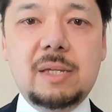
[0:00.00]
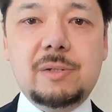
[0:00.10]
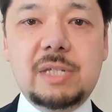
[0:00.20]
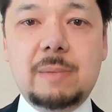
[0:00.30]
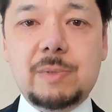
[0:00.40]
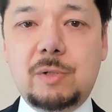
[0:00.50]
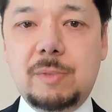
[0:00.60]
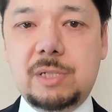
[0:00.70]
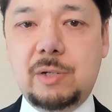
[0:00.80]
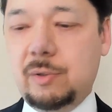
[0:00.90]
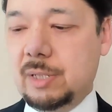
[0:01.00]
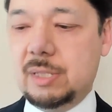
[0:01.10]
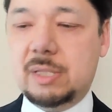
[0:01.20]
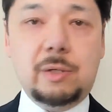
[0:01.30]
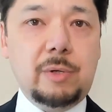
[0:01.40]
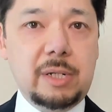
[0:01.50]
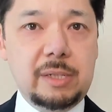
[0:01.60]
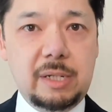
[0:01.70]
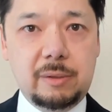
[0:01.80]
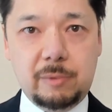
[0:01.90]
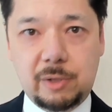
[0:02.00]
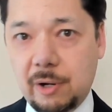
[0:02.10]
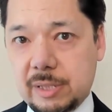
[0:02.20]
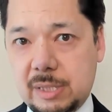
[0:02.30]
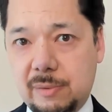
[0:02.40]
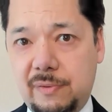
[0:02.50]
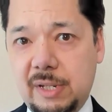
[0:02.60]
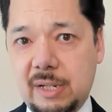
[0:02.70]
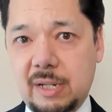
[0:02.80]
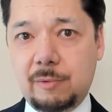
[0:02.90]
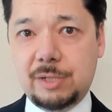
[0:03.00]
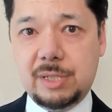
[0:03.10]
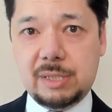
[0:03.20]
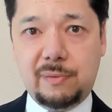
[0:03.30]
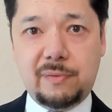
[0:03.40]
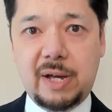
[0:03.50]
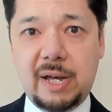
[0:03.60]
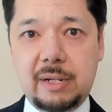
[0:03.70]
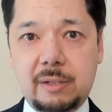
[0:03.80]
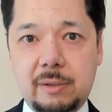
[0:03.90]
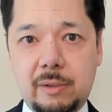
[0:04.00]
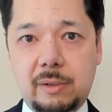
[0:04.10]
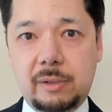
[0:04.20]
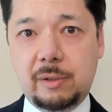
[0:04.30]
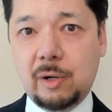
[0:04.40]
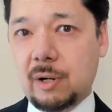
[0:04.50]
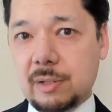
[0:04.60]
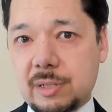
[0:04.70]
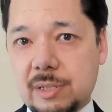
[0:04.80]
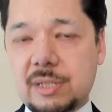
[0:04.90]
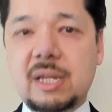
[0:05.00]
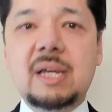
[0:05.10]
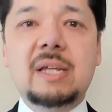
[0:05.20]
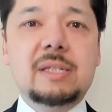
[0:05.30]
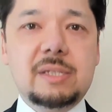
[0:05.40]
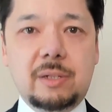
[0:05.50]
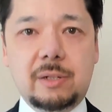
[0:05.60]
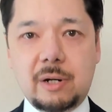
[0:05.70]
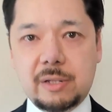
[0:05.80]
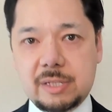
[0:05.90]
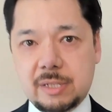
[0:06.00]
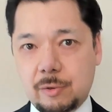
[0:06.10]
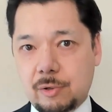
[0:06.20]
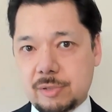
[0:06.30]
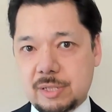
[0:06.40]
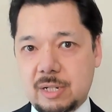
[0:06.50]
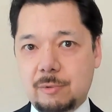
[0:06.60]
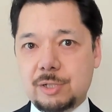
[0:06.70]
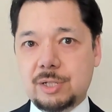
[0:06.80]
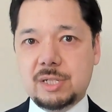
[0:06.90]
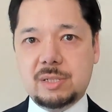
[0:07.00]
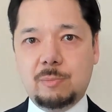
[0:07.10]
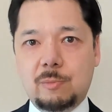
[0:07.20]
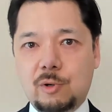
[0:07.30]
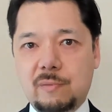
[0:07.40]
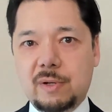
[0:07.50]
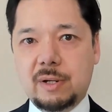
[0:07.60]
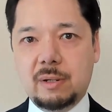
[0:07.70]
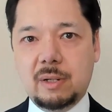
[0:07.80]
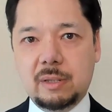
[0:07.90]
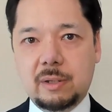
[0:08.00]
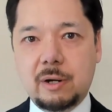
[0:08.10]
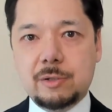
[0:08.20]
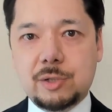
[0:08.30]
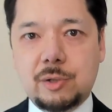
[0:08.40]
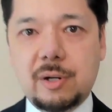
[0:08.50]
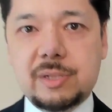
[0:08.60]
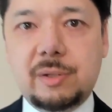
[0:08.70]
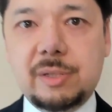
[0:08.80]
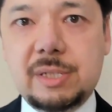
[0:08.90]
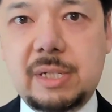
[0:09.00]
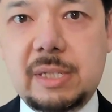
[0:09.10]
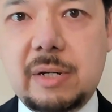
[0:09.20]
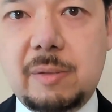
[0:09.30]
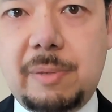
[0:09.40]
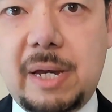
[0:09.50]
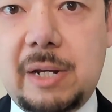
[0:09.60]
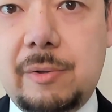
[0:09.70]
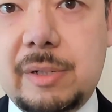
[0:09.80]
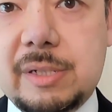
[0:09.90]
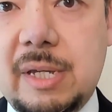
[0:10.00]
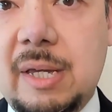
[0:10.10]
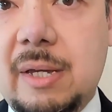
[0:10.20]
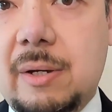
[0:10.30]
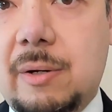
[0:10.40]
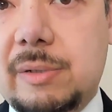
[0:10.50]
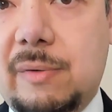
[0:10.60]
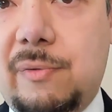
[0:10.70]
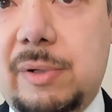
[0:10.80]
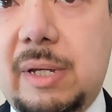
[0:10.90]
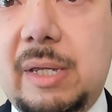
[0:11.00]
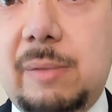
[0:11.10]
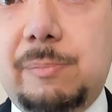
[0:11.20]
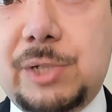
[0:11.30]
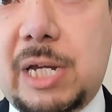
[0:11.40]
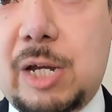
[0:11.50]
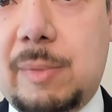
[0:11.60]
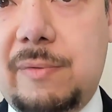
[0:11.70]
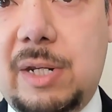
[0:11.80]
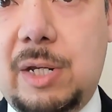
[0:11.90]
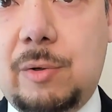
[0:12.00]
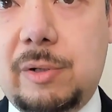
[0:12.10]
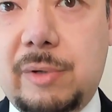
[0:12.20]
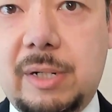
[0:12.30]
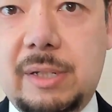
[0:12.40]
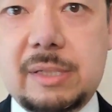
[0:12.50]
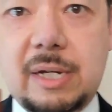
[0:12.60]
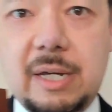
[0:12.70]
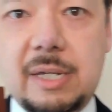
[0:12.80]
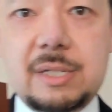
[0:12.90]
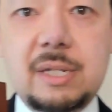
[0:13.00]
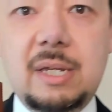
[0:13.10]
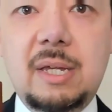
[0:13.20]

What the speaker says: So same sort of material. This is a grenadine garza fina, which is a fine gauze. This is a garza grossa, which is more of a large gauze. You can see there the patterns are different. And check out my video on grenadine ties